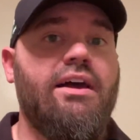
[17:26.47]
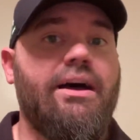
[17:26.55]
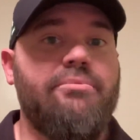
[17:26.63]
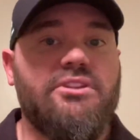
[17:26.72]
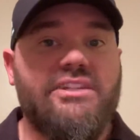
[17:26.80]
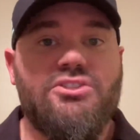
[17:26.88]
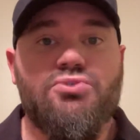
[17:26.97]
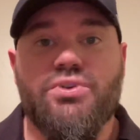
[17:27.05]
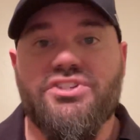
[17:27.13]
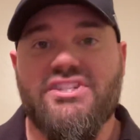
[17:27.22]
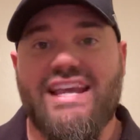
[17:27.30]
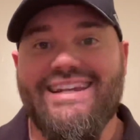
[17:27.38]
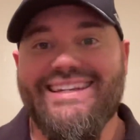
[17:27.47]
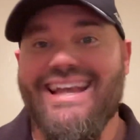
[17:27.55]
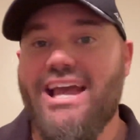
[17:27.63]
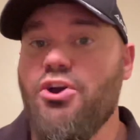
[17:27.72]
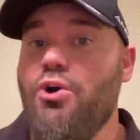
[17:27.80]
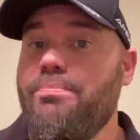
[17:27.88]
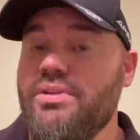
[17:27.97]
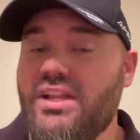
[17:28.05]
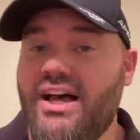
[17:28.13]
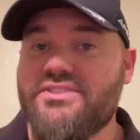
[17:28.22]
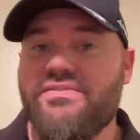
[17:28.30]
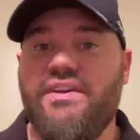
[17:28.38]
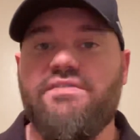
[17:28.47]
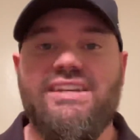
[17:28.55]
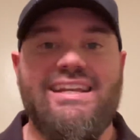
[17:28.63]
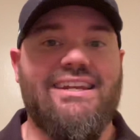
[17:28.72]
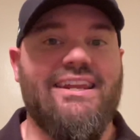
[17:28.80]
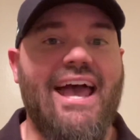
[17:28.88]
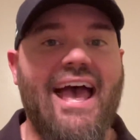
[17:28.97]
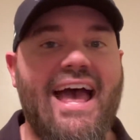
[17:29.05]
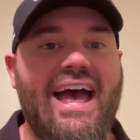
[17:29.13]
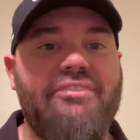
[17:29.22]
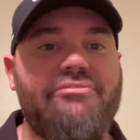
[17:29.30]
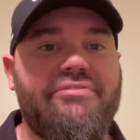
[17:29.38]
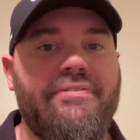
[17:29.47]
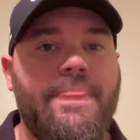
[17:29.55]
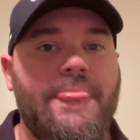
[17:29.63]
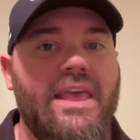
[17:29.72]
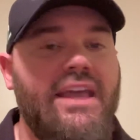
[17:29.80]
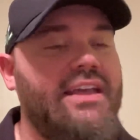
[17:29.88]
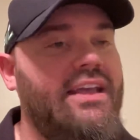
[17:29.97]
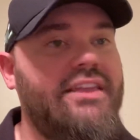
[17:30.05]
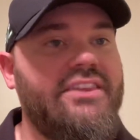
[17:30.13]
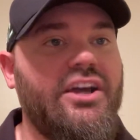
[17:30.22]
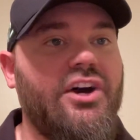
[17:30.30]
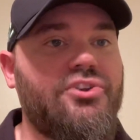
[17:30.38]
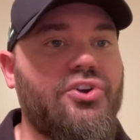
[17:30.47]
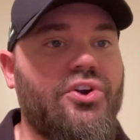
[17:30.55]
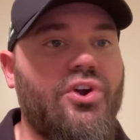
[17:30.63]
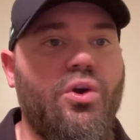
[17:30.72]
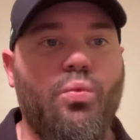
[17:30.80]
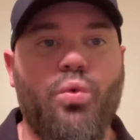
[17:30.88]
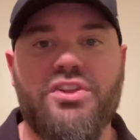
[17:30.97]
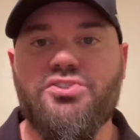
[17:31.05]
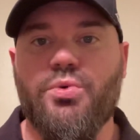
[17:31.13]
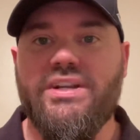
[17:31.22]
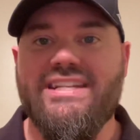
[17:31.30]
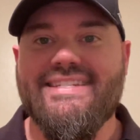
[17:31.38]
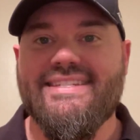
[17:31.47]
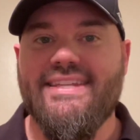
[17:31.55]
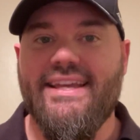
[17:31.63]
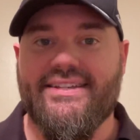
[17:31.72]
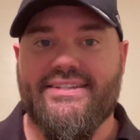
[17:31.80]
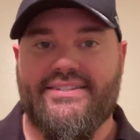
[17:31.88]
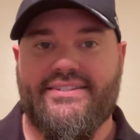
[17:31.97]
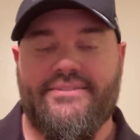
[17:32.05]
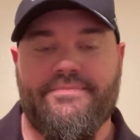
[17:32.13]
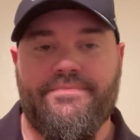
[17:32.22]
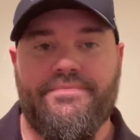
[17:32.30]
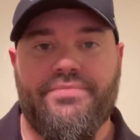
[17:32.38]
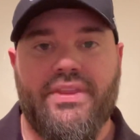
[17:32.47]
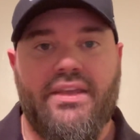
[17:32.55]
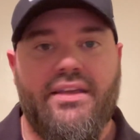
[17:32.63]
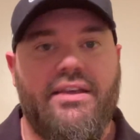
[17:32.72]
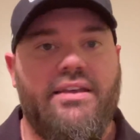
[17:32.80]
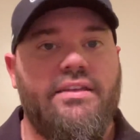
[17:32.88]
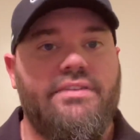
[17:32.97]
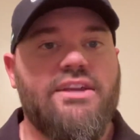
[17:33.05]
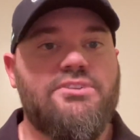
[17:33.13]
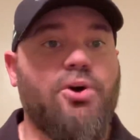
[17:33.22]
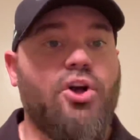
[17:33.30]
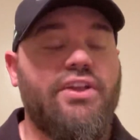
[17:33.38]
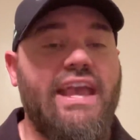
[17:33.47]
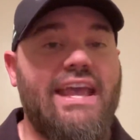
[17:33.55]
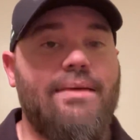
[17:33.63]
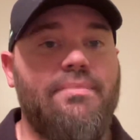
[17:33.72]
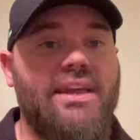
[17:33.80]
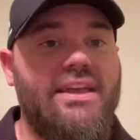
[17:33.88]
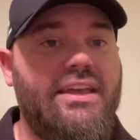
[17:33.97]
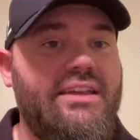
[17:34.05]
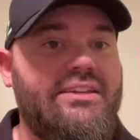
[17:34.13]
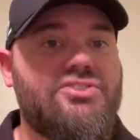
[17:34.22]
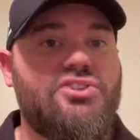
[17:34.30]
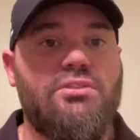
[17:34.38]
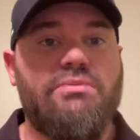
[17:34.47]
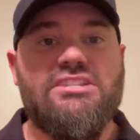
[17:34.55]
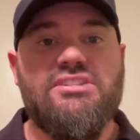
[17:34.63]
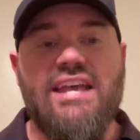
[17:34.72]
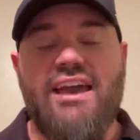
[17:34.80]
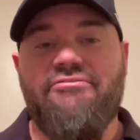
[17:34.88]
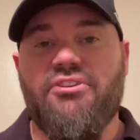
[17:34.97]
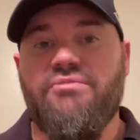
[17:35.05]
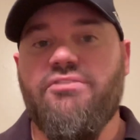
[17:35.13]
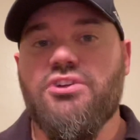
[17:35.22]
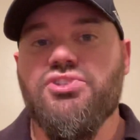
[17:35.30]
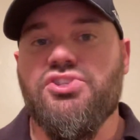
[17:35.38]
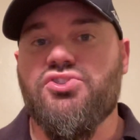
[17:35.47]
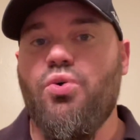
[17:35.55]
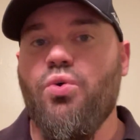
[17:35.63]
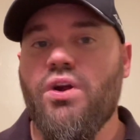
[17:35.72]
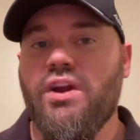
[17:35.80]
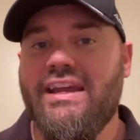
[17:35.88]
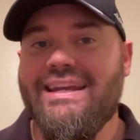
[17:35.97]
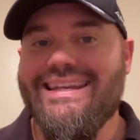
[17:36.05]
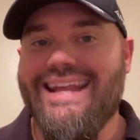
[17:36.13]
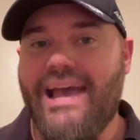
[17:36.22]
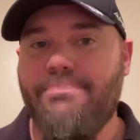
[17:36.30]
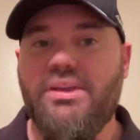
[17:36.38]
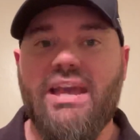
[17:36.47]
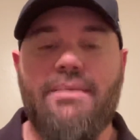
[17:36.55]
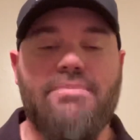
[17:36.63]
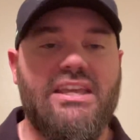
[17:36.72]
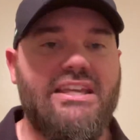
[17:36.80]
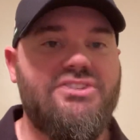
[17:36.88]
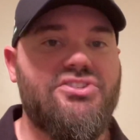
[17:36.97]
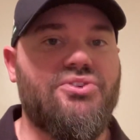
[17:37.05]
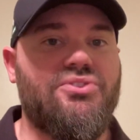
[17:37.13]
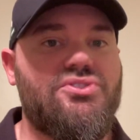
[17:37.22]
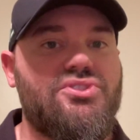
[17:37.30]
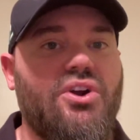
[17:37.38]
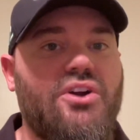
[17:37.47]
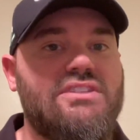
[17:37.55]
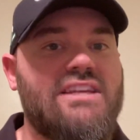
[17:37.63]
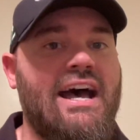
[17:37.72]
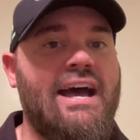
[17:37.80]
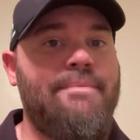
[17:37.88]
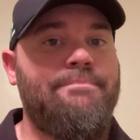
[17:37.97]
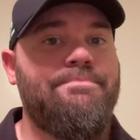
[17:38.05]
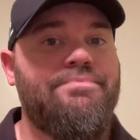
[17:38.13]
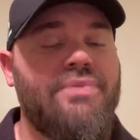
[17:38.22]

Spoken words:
I'm going to lean towards San Diego plus 15.5 and the under 126. Next ball game, it is going to be Stanford versus Oregon, 9 p.m. Eastern start time.